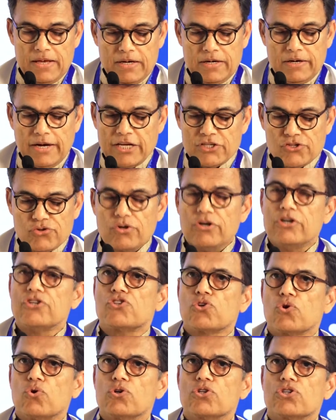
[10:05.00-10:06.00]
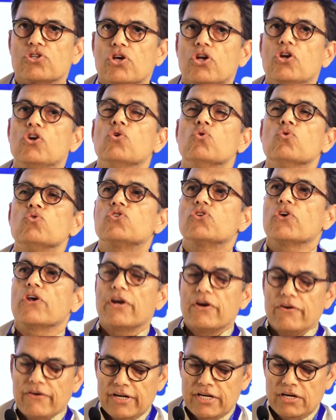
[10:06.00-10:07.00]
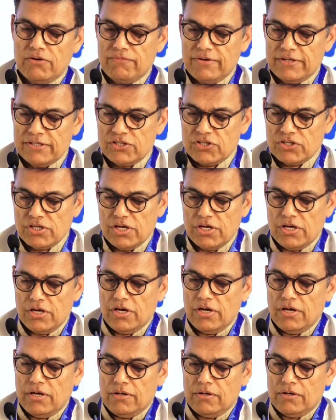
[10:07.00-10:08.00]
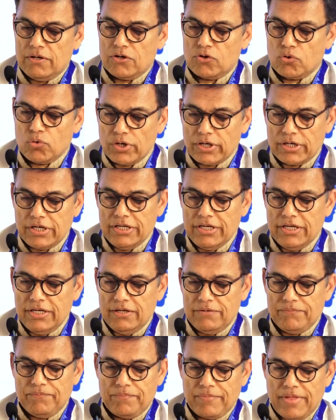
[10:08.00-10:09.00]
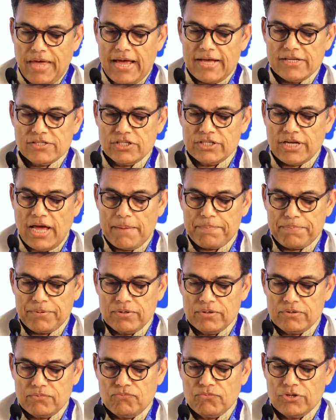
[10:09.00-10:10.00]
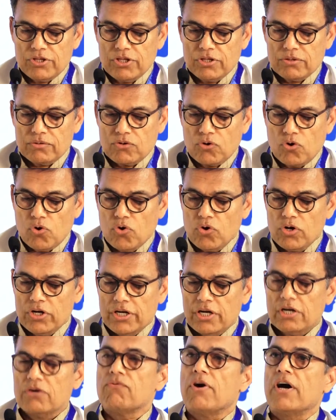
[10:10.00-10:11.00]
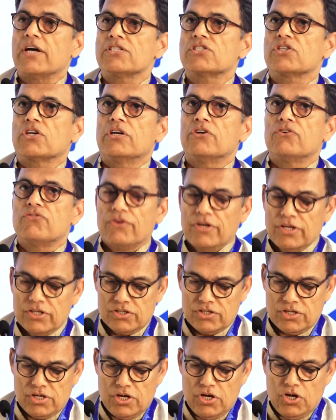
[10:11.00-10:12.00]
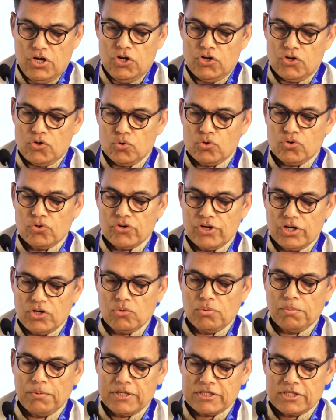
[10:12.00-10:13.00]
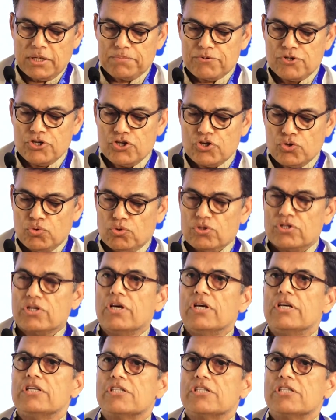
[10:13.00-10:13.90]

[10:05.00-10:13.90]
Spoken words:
Natural resources lose their relevance quickly, as it happened with coal in advanced countries due to renewable substitutes.